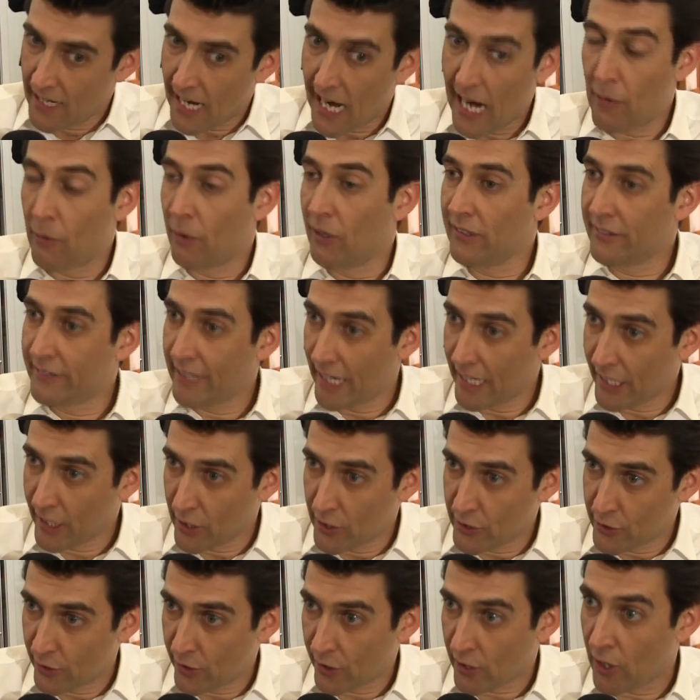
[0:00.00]
I will take
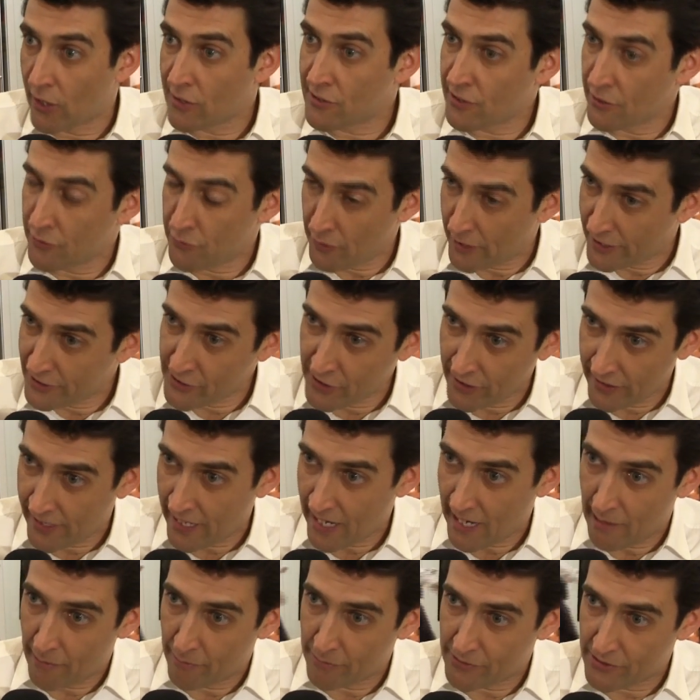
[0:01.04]
her to the concentration
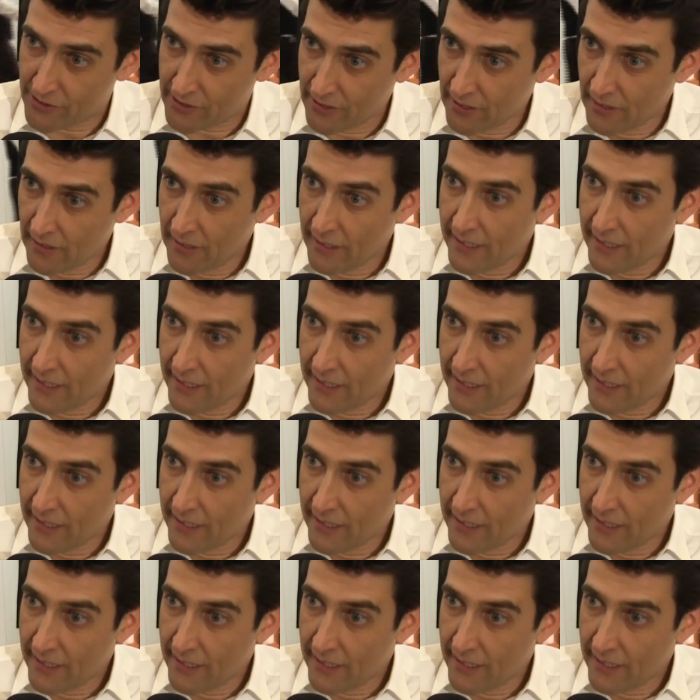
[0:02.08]
camps